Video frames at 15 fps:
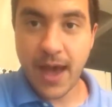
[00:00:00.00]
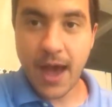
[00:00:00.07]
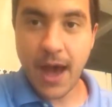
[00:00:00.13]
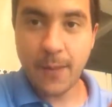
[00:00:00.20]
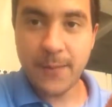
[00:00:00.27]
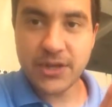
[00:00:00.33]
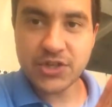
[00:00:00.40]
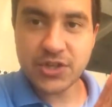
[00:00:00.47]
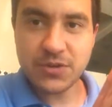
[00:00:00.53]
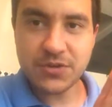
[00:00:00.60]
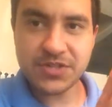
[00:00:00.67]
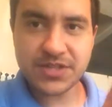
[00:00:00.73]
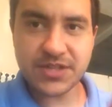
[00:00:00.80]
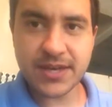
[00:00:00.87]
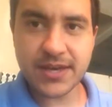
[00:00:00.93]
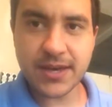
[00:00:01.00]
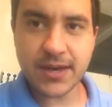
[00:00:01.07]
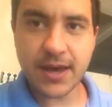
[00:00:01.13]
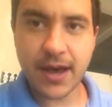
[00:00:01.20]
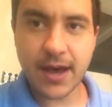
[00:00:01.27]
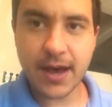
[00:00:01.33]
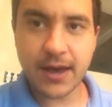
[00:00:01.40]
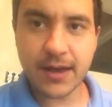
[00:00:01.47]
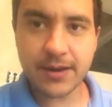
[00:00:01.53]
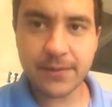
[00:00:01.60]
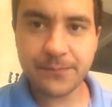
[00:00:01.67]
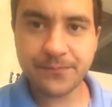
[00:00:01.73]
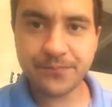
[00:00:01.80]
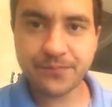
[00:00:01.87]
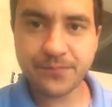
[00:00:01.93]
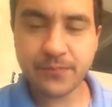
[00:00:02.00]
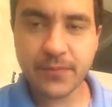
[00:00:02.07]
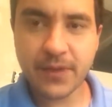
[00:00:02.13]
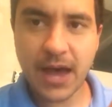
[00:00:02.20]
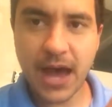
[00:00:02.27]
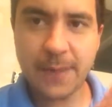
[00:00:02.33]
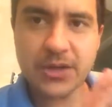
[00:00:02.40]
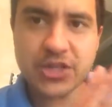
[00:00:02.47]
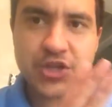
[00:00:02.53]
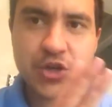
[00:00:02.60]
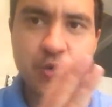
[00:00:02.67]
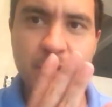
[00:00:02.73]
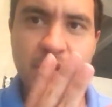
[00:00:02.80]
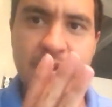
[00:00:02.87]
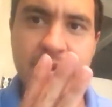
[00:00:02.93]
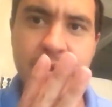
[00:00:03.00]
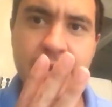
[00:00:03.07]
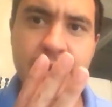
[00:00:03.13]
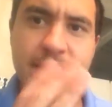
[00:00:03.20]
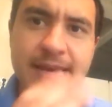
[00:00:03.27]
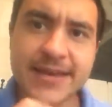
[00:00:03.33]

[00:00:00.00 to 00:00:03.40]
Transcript: How much are you seeking God? How much are you really